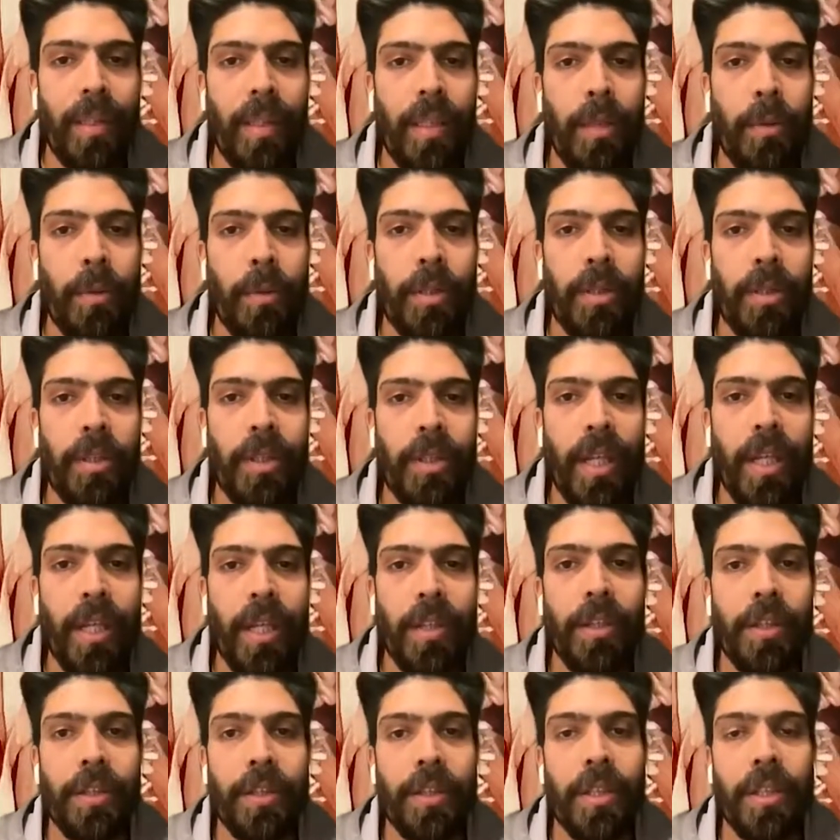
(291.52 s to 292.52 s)
Didi was saying
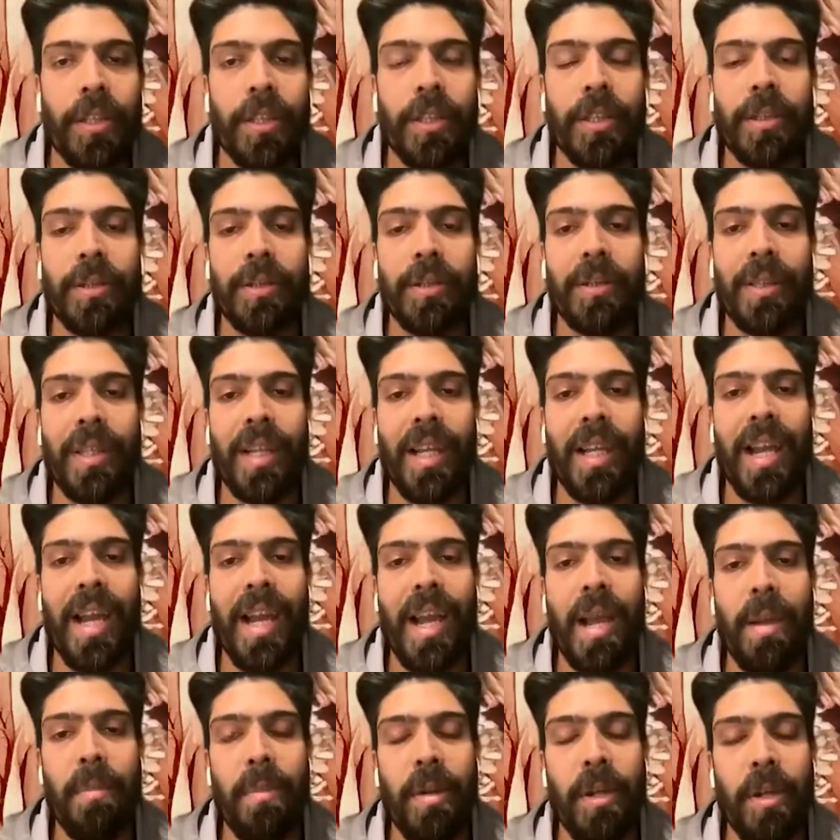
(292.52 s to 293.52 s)
earlier.
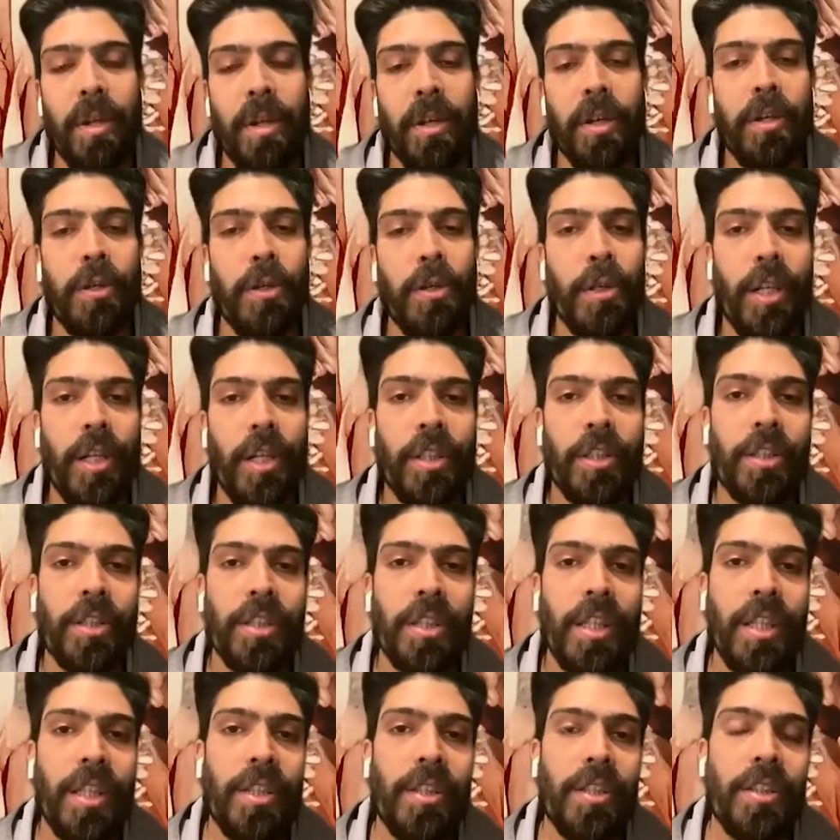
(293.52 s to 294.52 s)
I'm here in the United
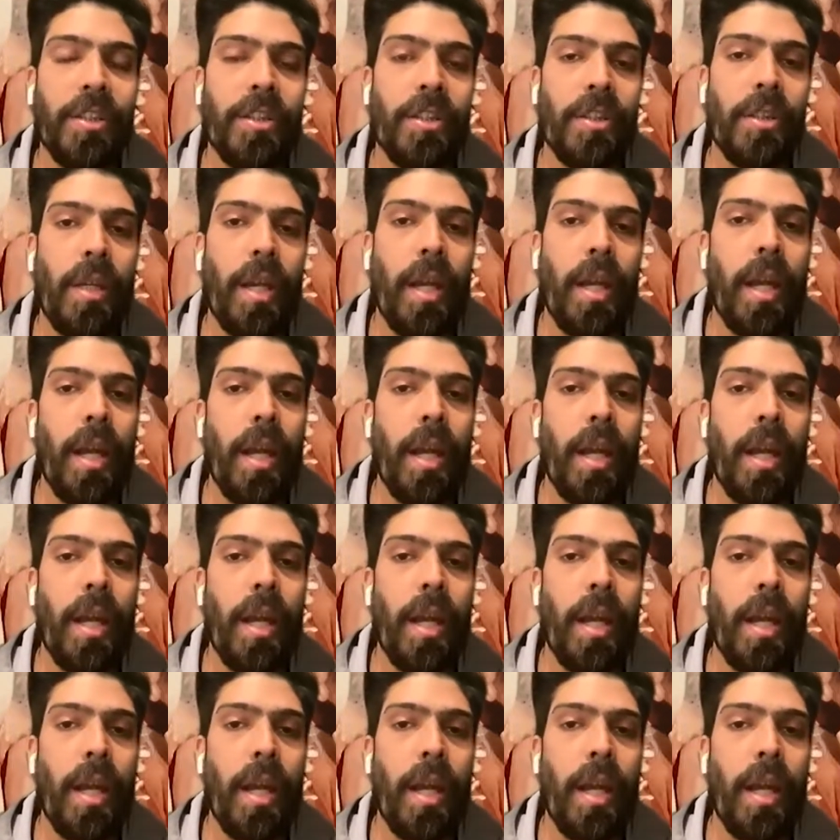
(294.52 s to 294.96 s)
States,